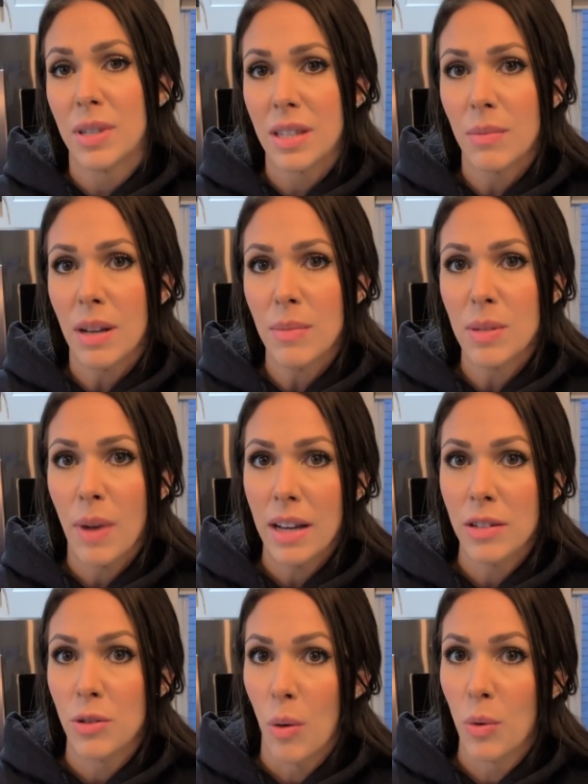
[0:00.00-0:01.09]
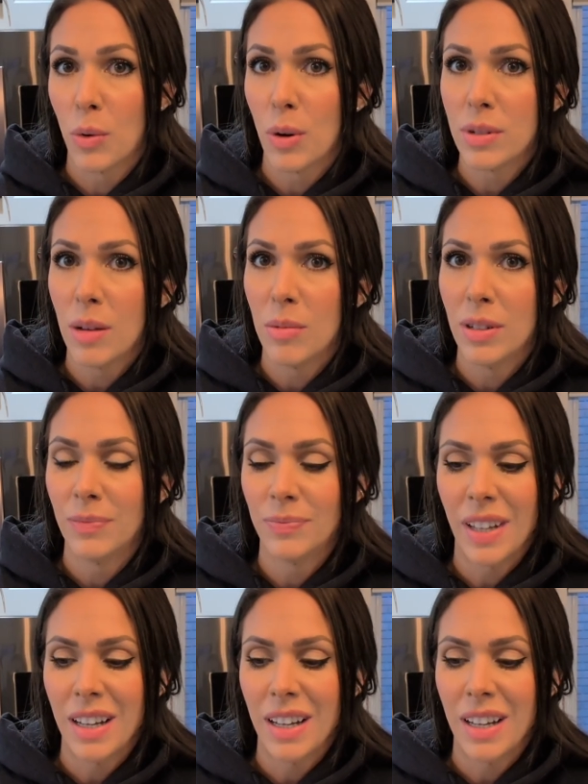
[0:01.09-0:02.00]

But sometimes mine don't grow double,